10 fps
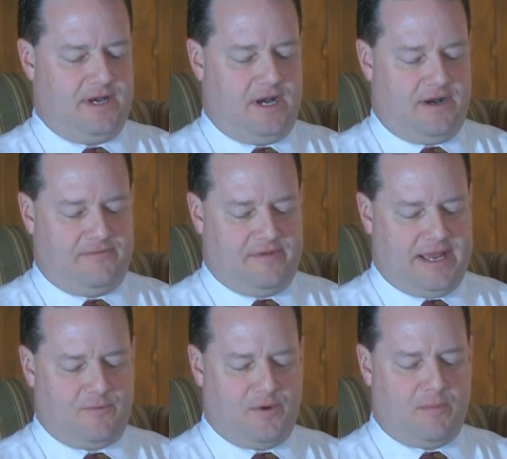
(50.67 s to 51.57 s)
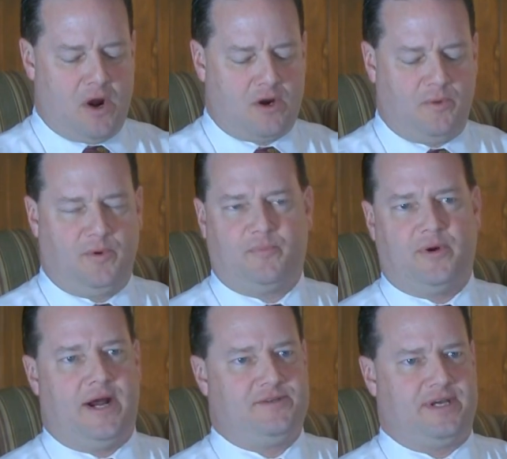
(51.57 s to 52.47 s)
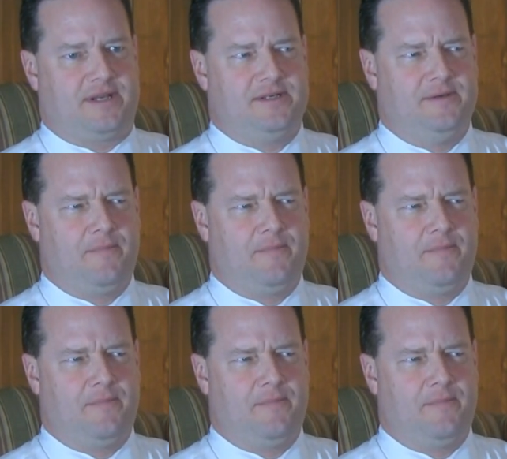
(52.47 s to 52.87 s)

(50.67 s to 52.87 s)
of a remarkable project,